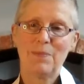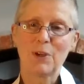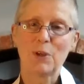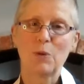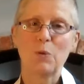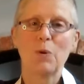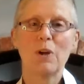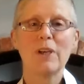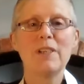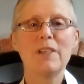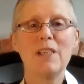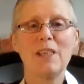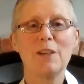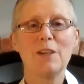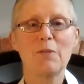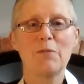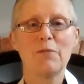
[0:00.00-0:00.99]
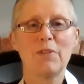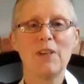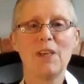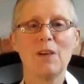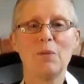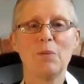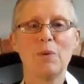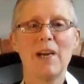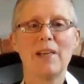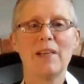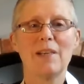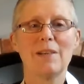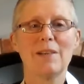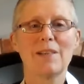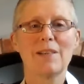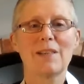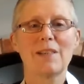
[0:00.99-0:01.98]
quality of the
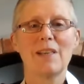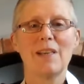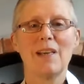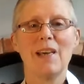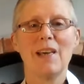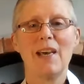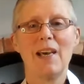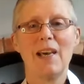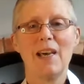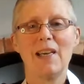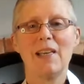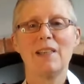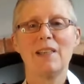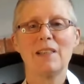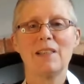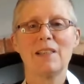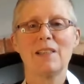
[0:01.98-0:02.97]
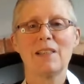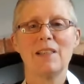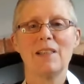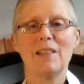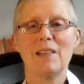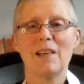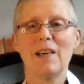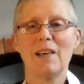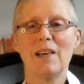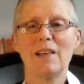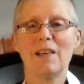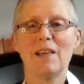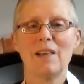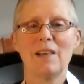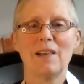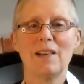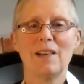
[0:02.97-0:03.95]
awareness and
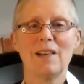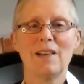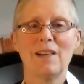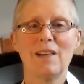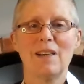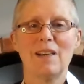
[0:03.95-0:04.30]
an